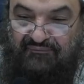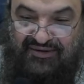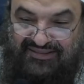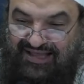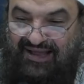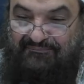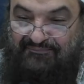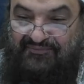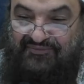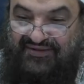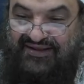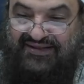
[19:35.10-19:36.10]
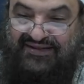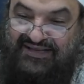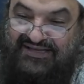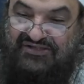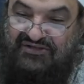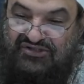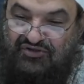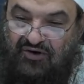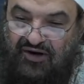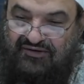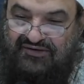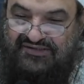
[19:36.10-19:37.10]
But that thing, you need
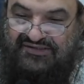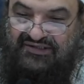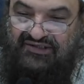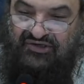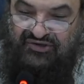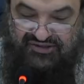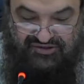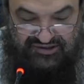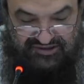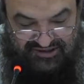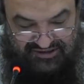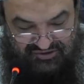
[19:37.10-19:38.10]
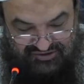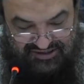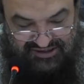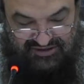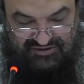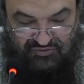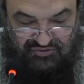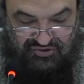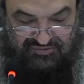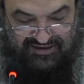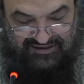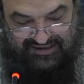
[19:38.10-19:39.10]
scholars. You need to learn your deen in order
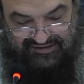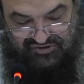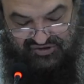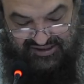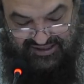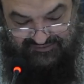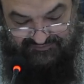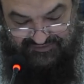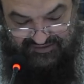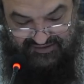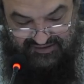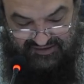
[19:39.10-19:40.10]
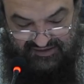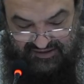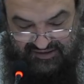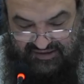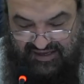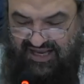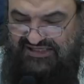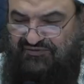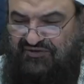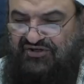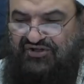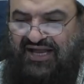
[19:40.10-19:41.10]
to make that jihad. As
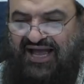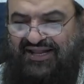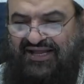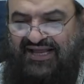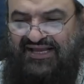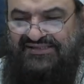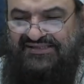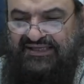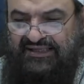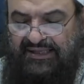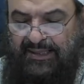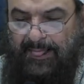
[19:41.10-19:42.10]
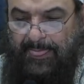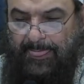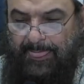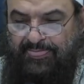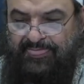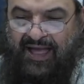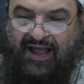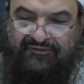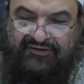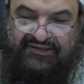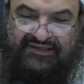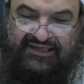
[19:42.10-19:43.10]
for the jihad against the
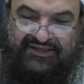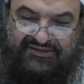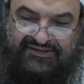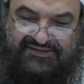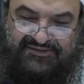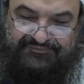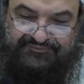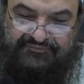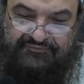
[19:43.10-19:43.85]
tyrant leaders,